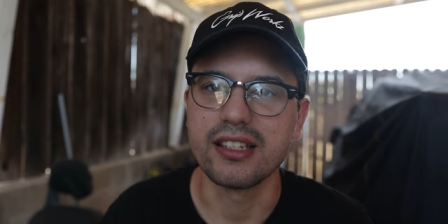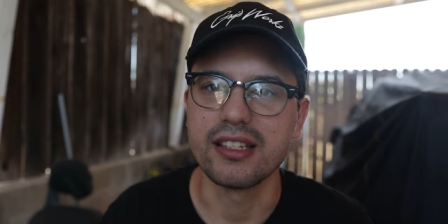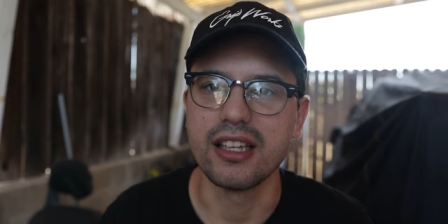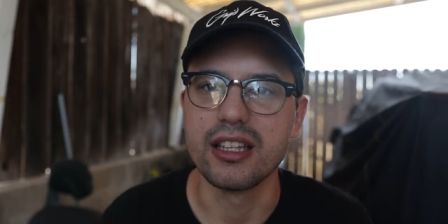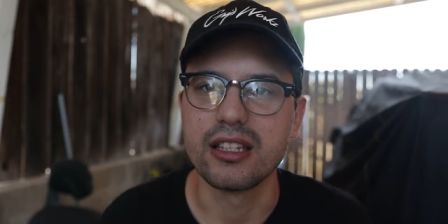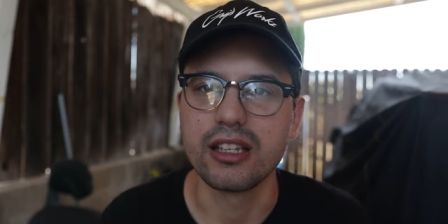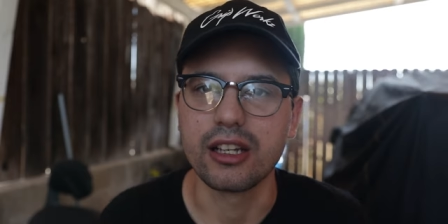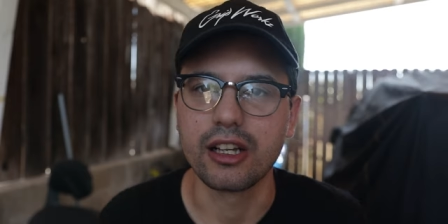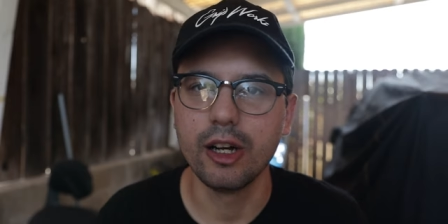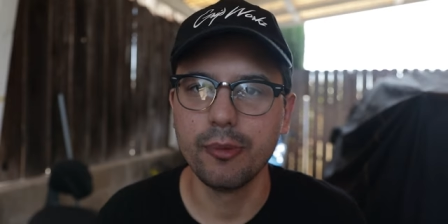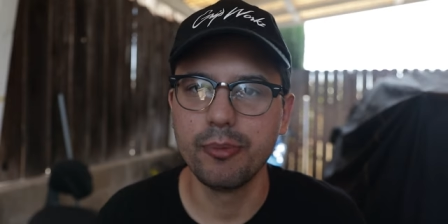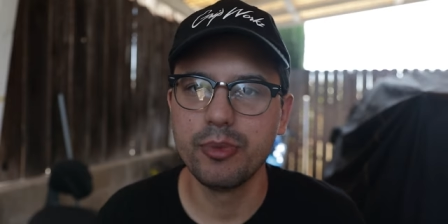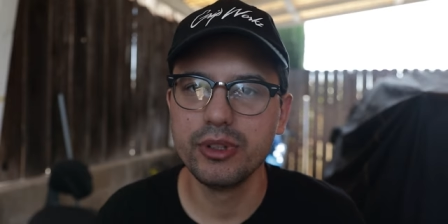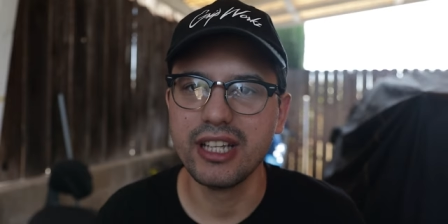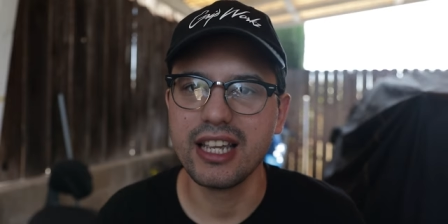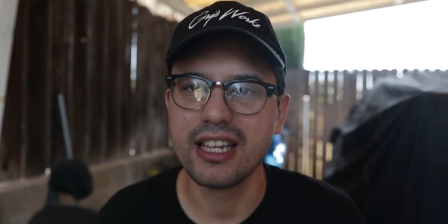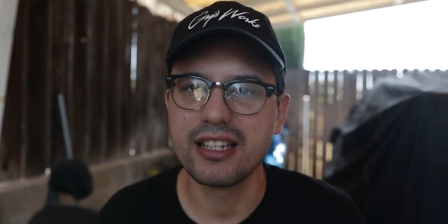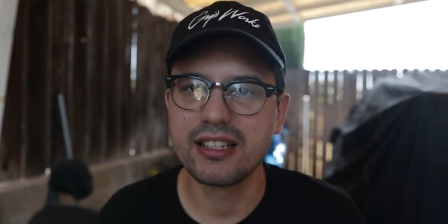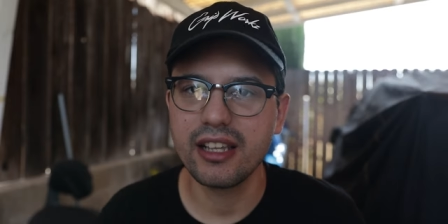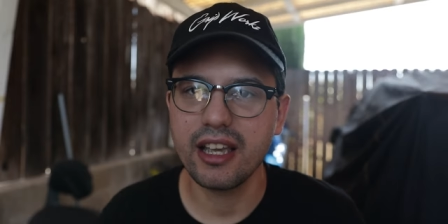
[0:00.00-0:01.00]
guys, it's a couple
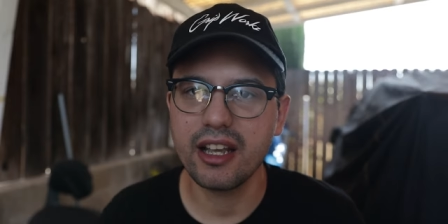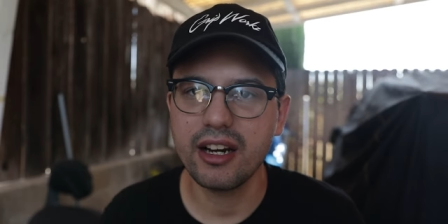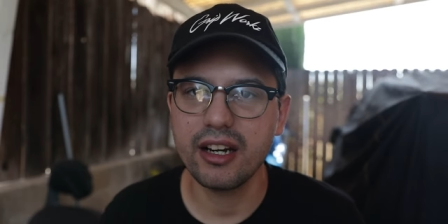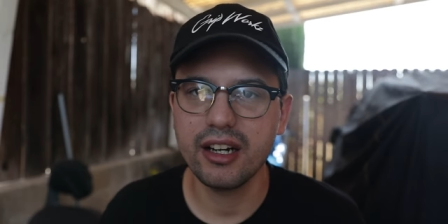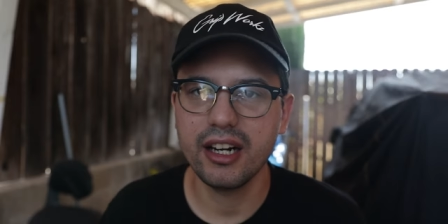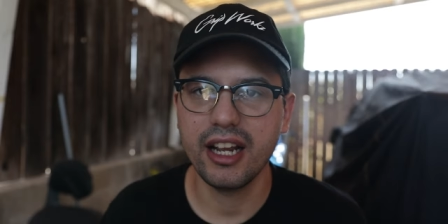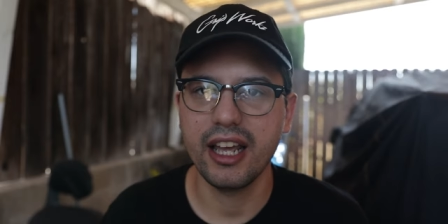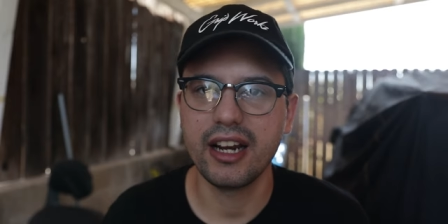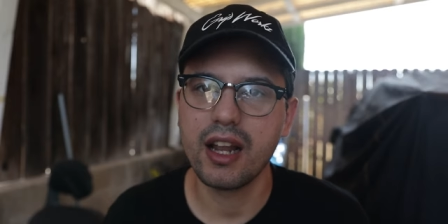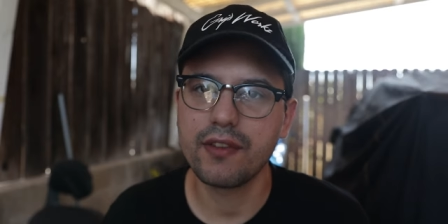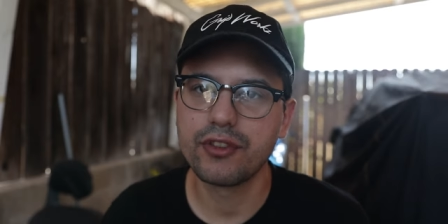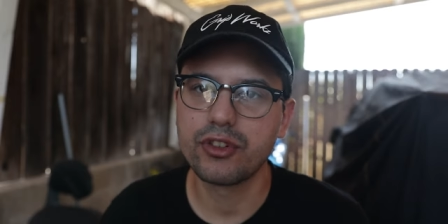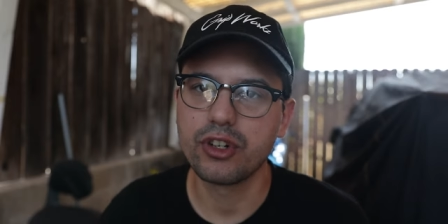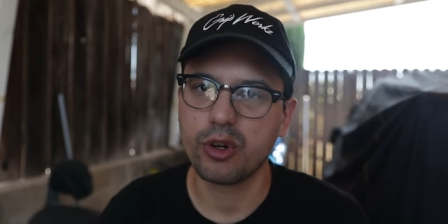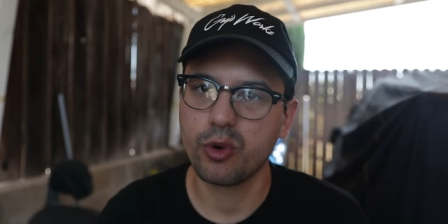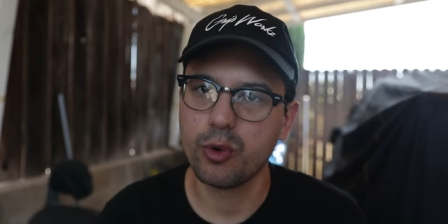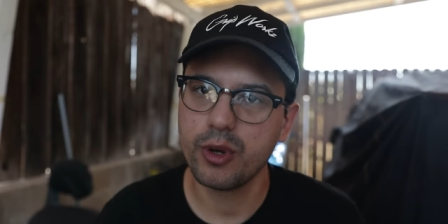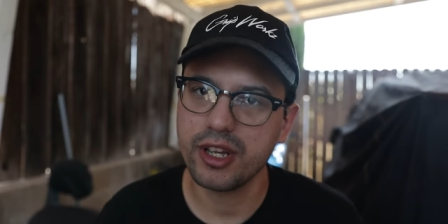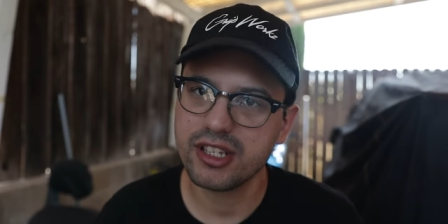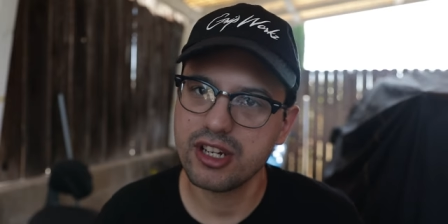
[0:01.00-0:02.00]
days later, and
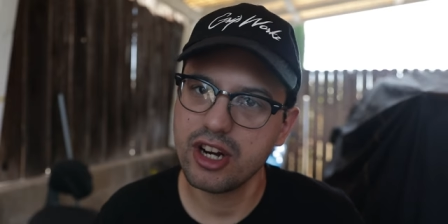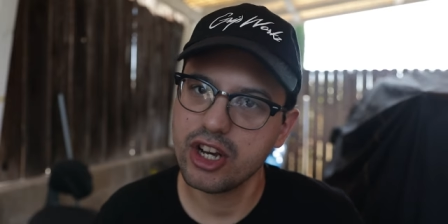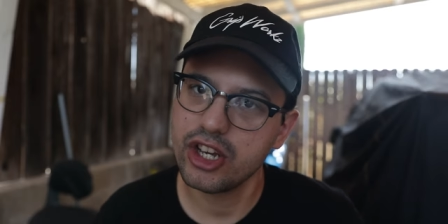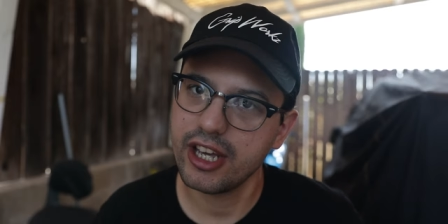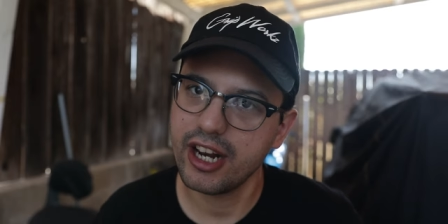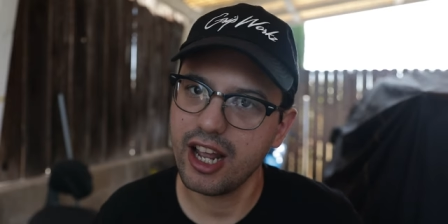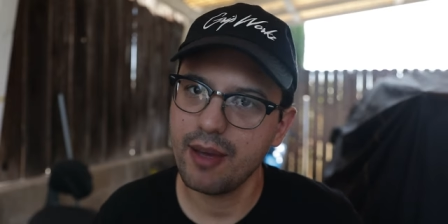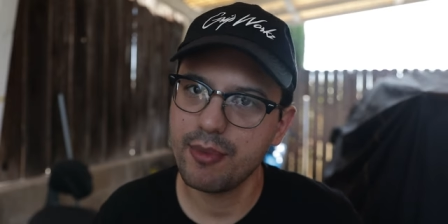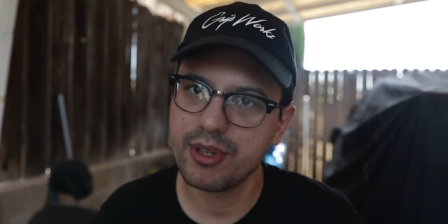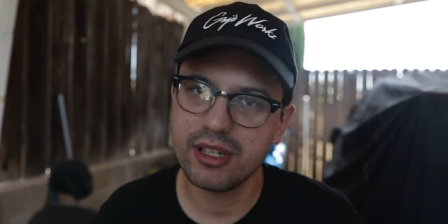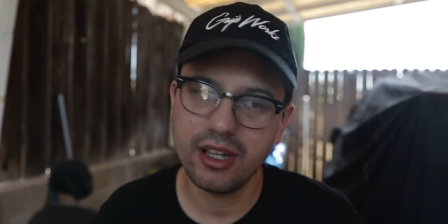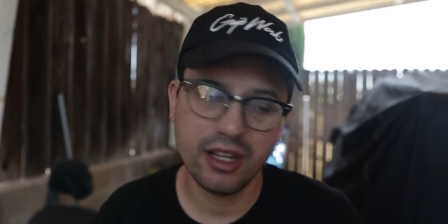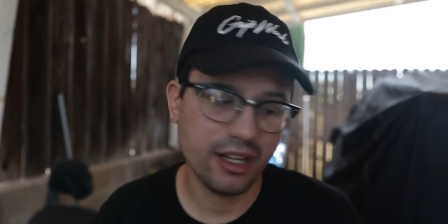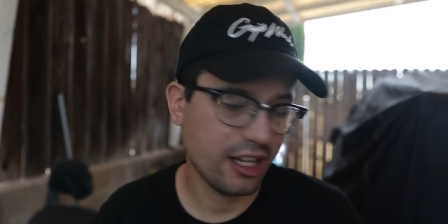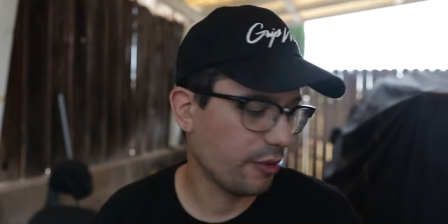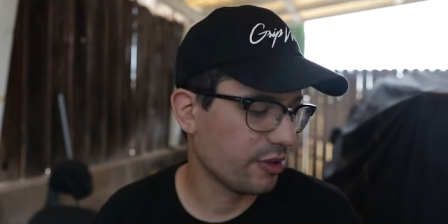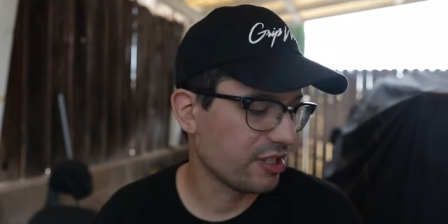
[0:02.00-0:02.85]
after a quick search on Amazon,